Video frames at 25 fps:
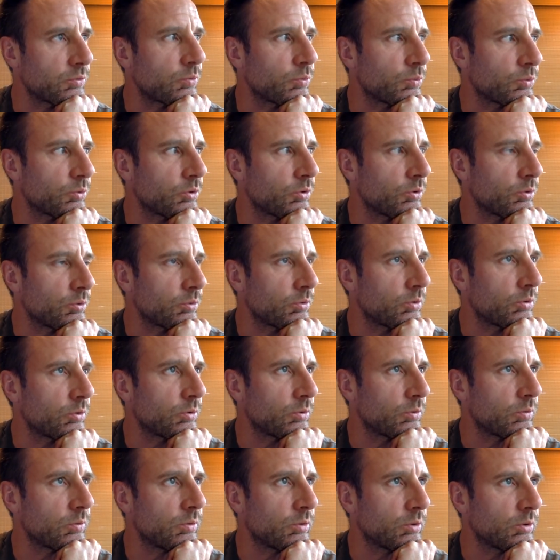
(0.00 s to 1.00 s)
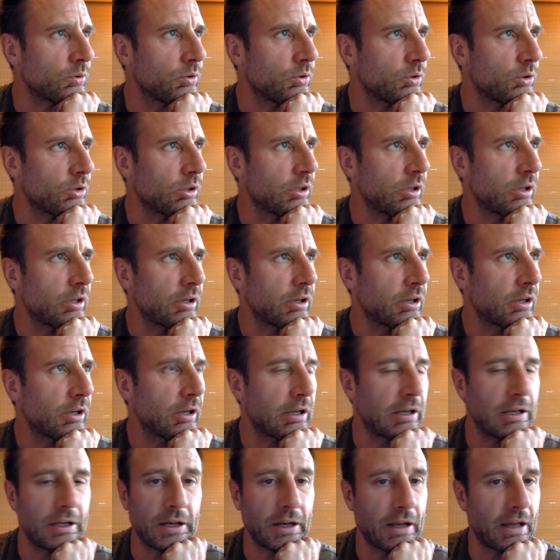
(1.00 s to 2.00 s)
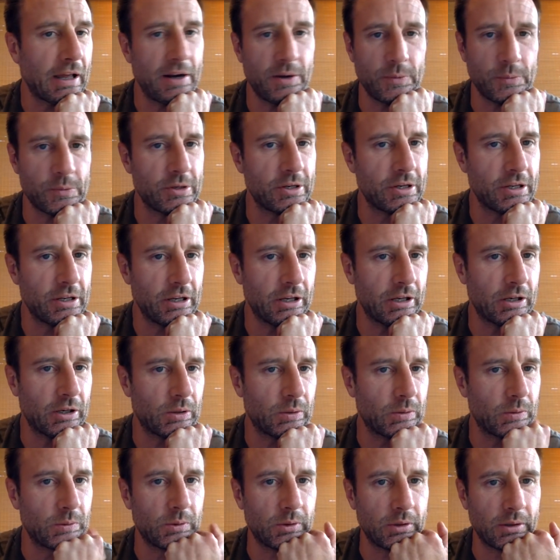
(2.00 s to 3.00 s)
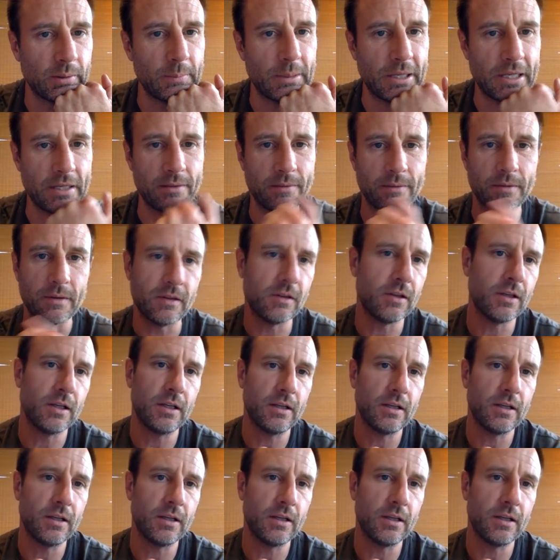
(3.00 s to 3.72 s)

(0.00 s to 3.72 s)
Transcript: I don't know. I mean,